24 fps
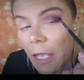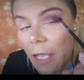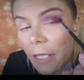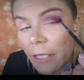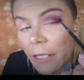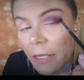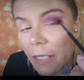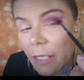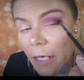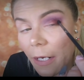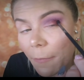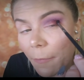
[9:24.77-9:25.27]

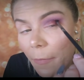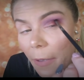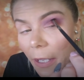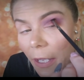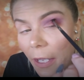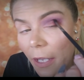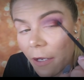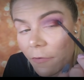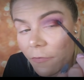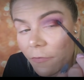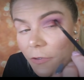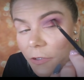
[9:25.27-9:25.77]
and then I'm
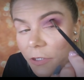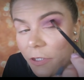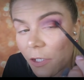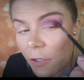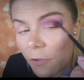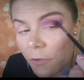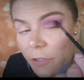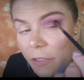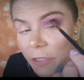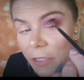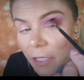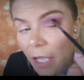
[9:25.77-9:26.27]
ever
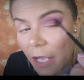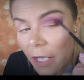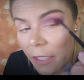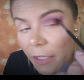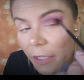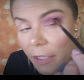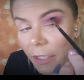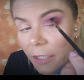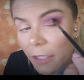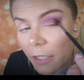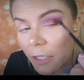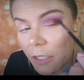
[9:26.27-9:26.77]
so
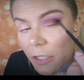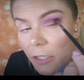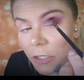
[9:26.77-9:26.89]
slightly going